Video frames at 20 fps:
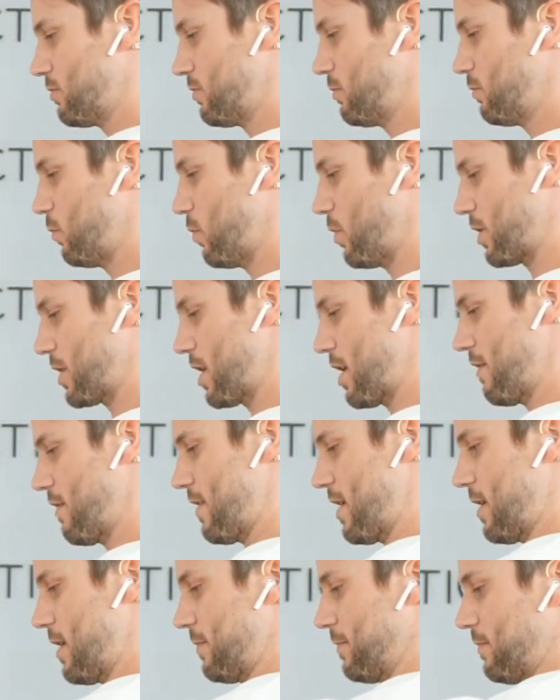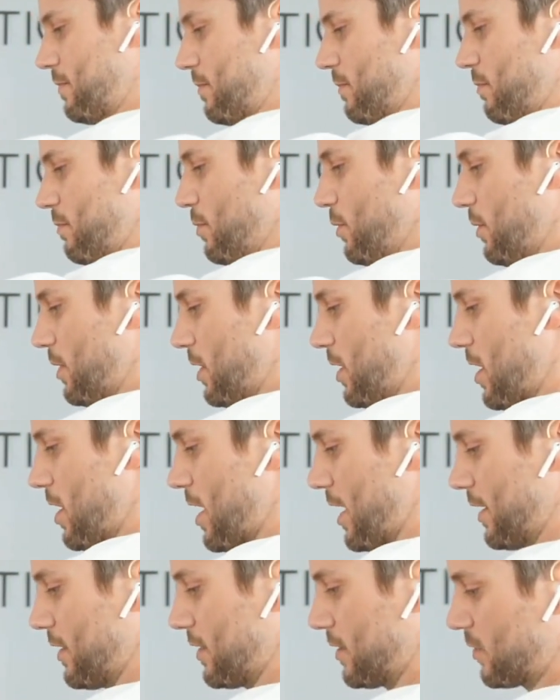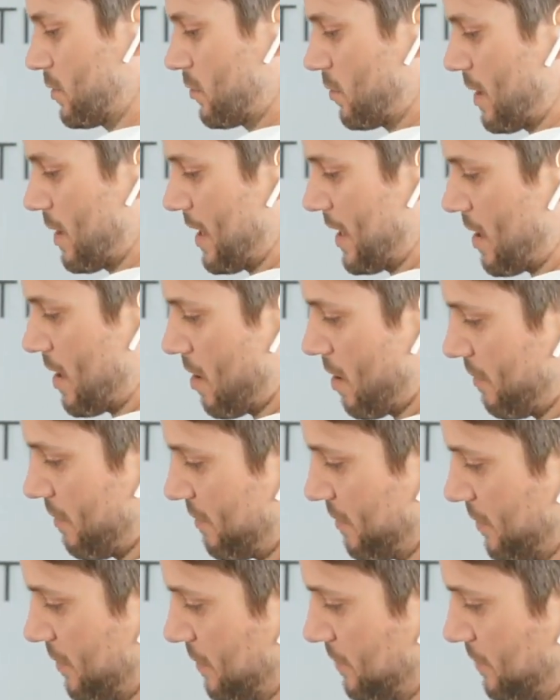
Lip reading: Walk over. Pull the line. Square that off.